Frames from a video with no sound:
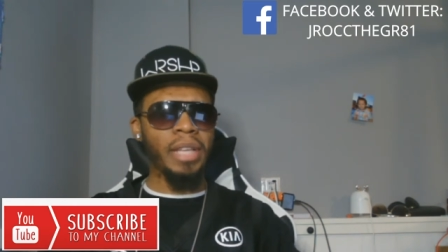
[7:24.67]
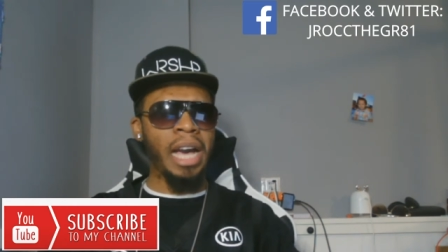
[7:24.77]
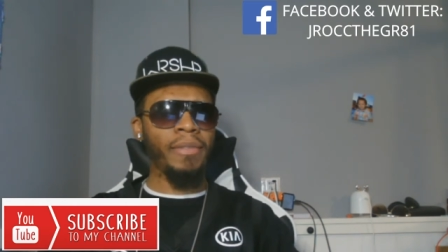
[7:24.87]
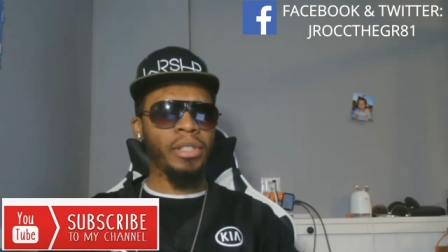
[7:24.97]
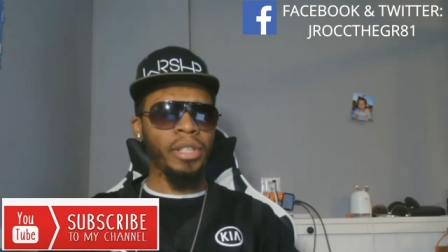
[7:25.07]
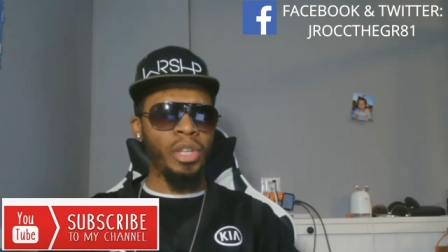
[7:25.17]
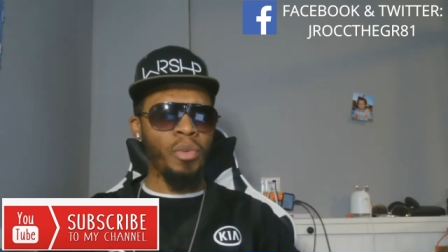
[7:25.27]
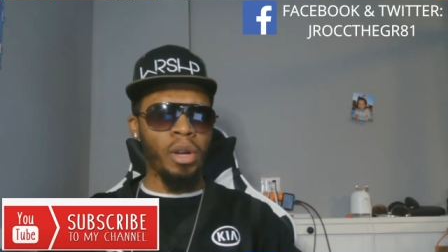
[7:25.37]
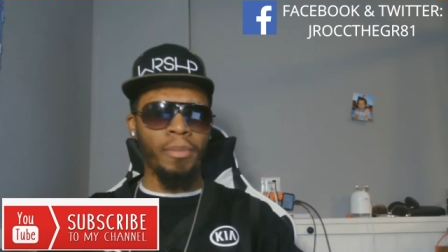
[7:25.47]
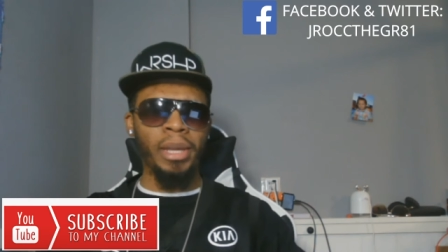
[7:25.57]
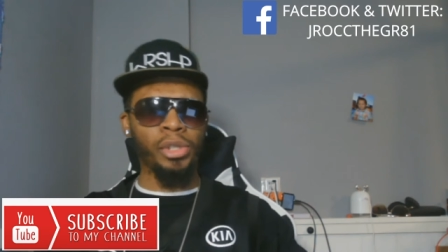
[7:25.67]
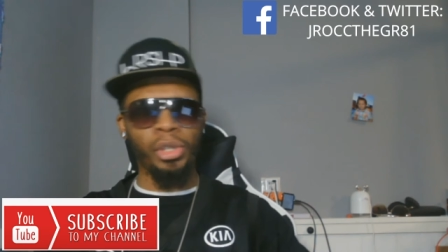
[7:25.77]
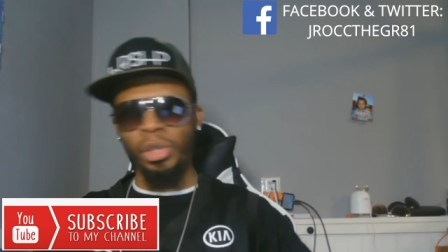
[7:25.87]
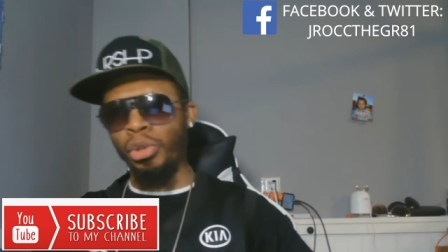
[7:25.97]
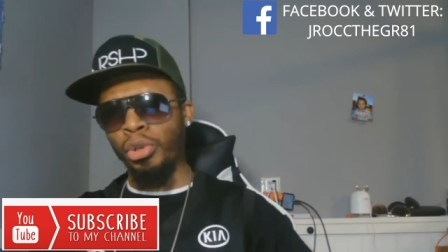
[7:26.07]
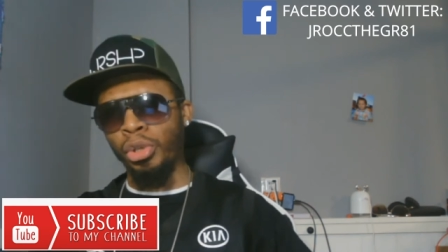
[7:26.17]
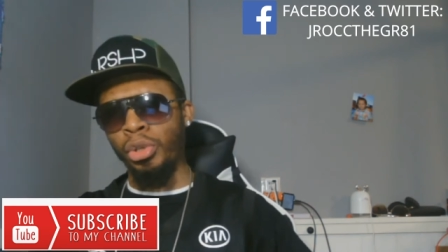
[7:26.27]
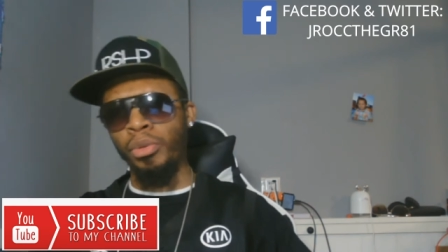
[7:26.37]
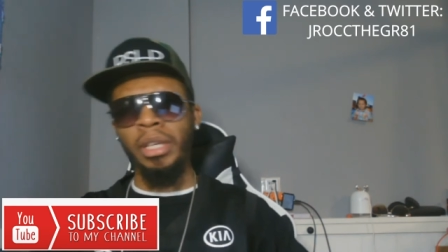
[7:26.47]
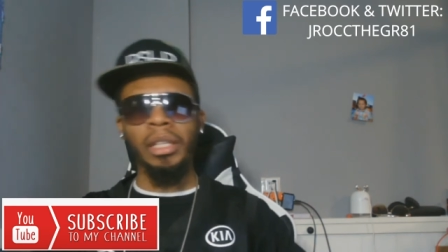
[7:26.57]
Obviously, you want to make sure you do your
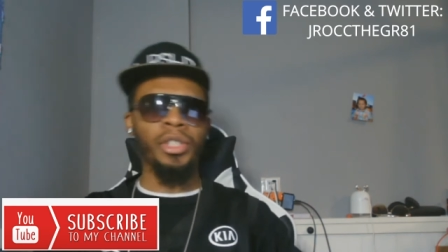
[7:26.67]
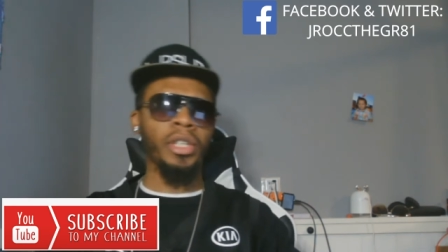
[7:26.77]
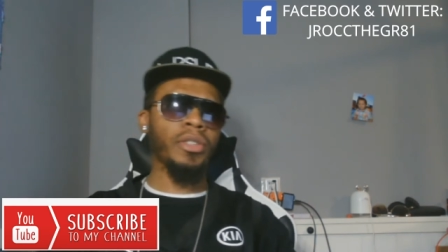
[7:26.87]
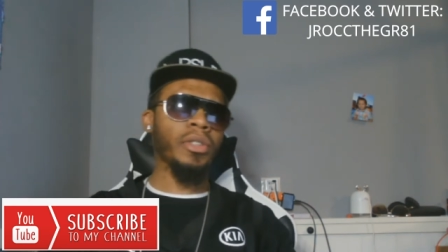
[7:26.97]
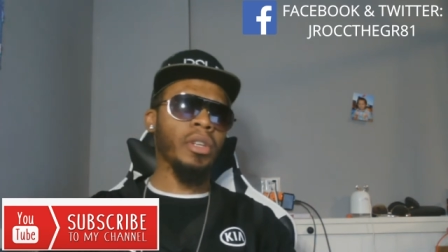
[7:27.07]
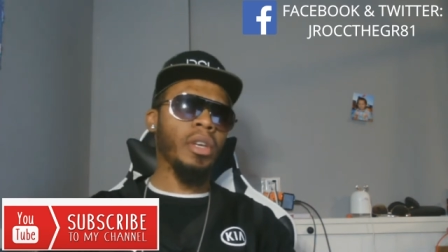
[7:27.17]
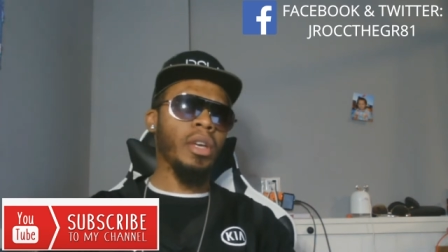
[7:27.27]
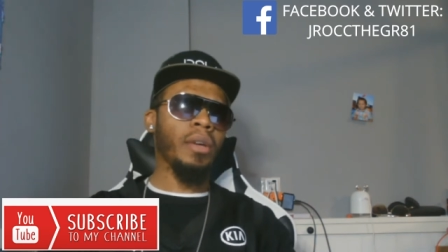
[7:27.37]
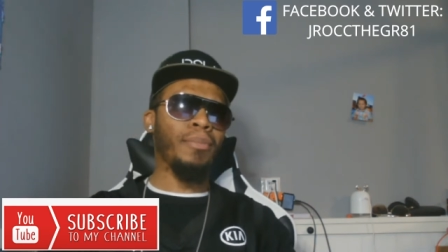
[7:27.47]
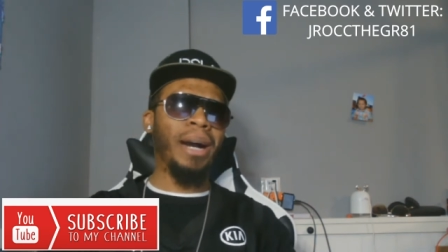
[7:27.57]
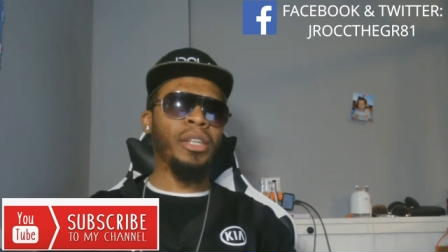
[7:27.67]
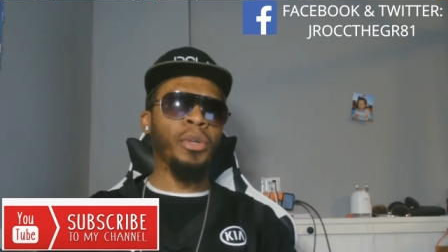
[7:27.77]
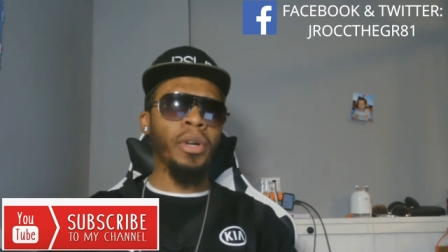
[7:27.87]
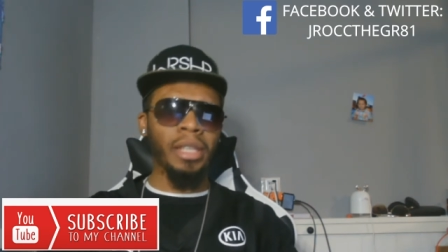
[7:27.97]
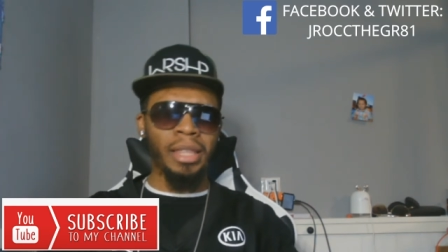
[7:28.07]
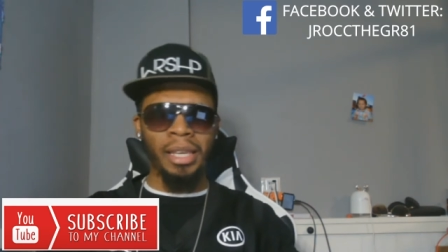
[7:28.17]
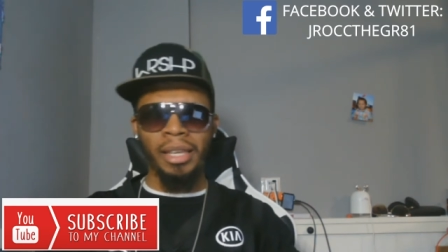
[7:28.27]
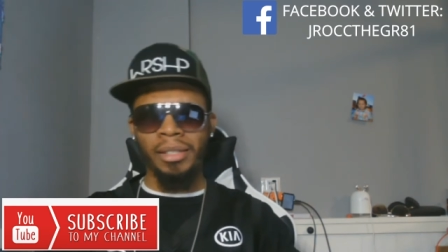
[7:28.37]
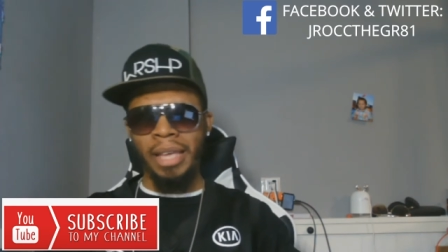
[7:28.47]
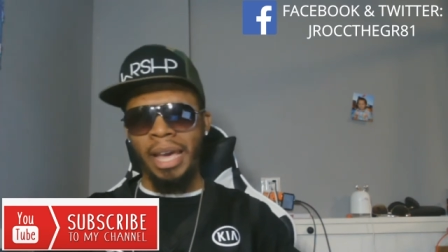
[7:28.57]
due diligence by doing the
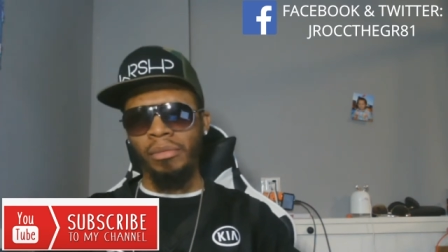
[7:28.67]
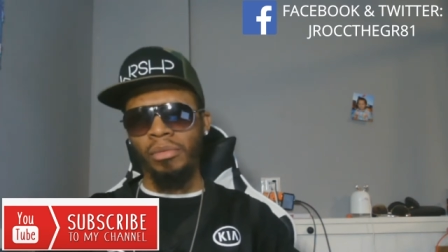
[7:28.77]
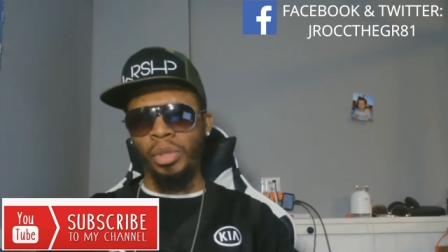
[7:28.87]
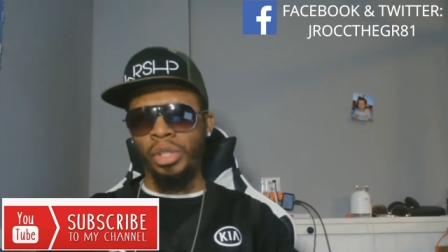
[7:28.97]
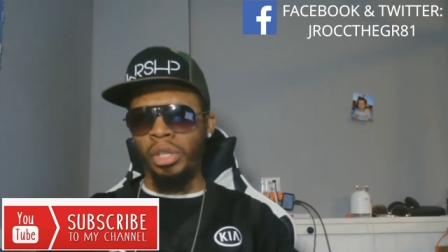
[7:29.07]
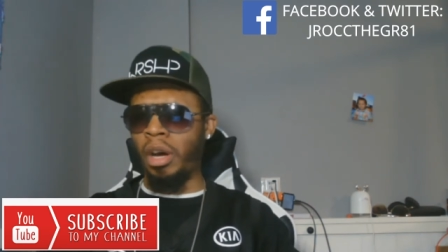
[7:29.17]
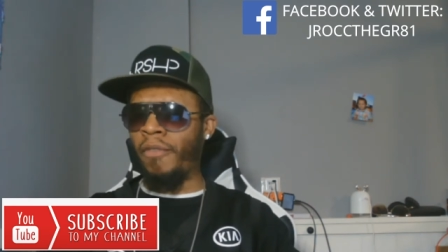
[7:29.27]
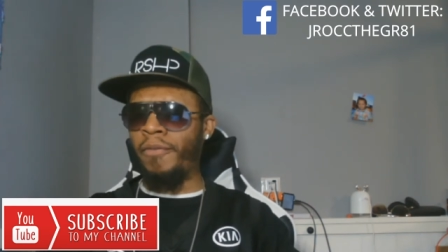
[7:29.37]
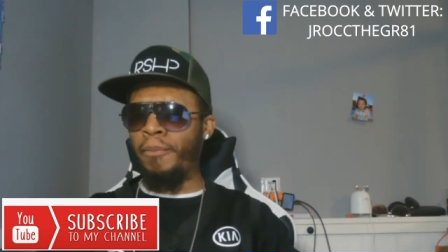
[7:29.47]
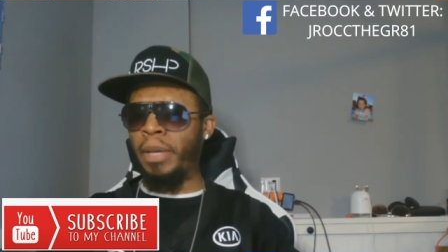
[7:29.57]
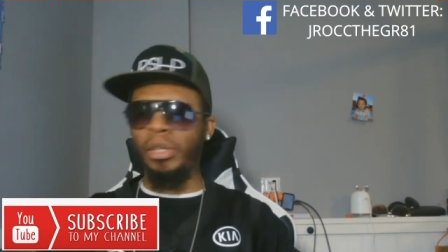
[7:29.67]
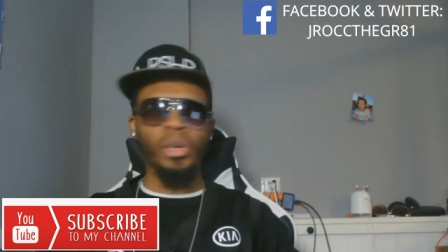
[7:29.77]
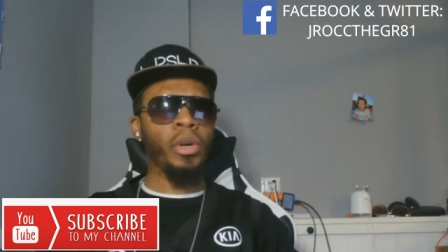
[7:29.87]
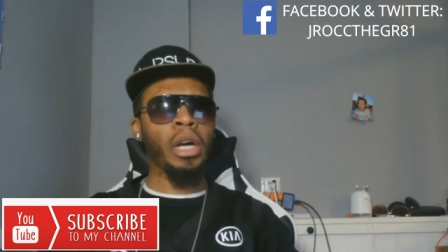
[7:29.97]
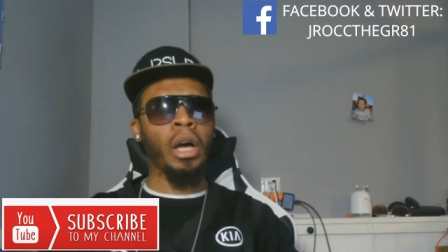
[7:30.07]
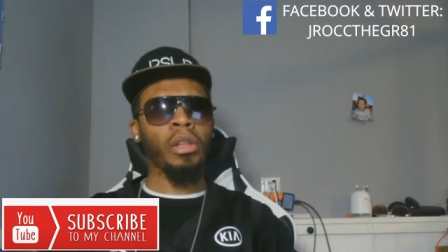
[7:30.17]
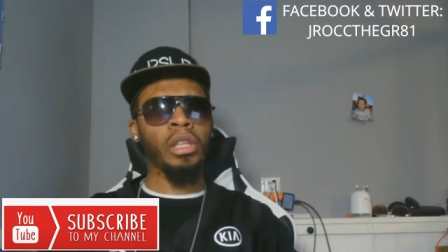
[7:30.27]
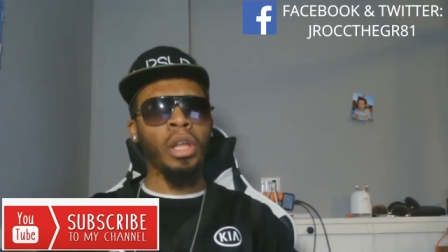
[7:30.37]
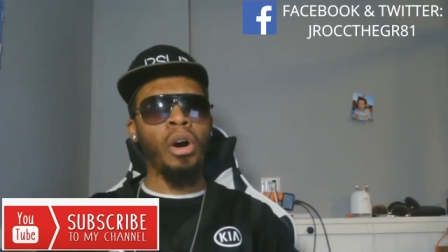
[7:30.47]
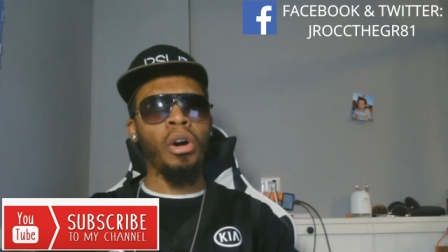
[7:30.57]
things that we should all been doing all
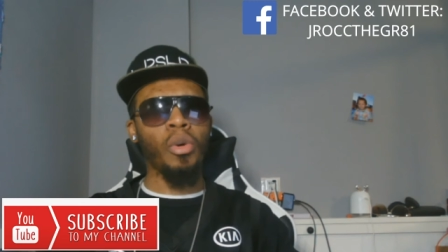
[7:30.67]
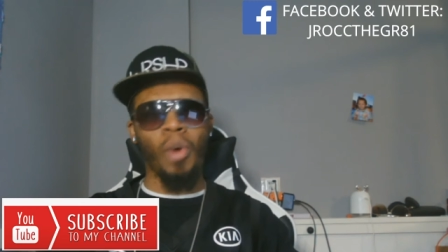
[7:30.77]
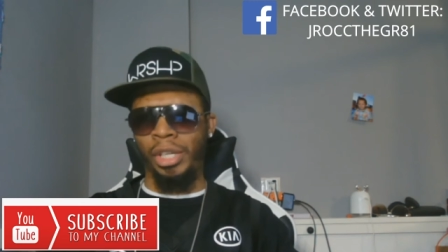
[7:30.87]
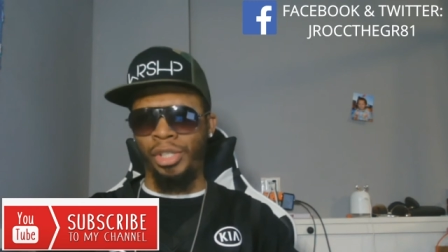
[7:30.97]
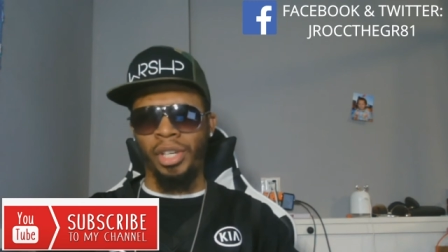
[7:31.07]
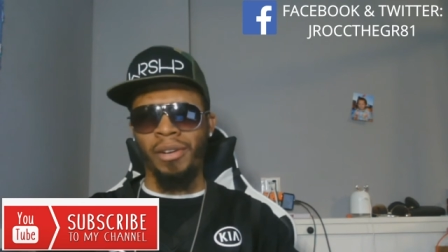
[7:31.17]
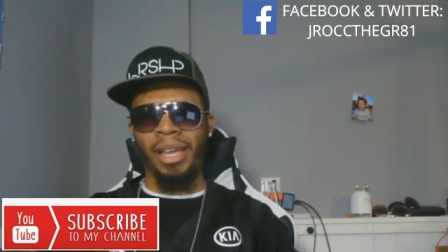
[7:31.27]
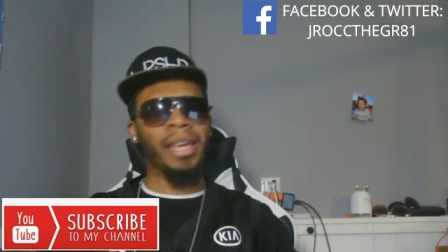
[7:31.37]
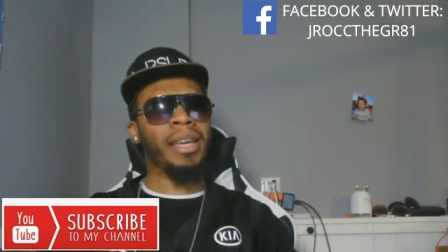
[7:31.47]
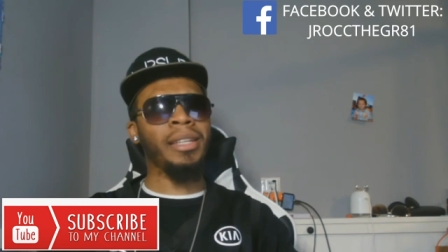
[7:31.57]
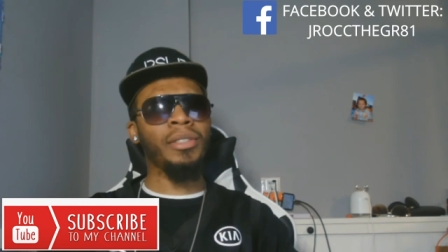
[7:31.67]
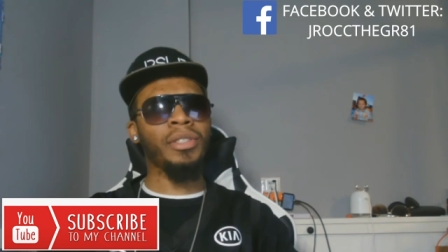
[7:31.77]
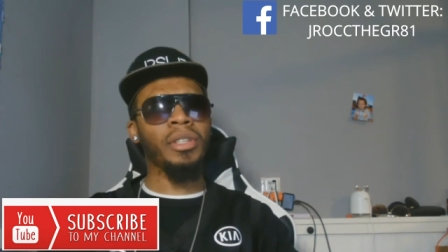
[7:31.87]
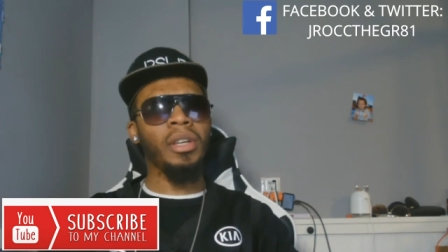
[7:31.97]
along: washing our hands,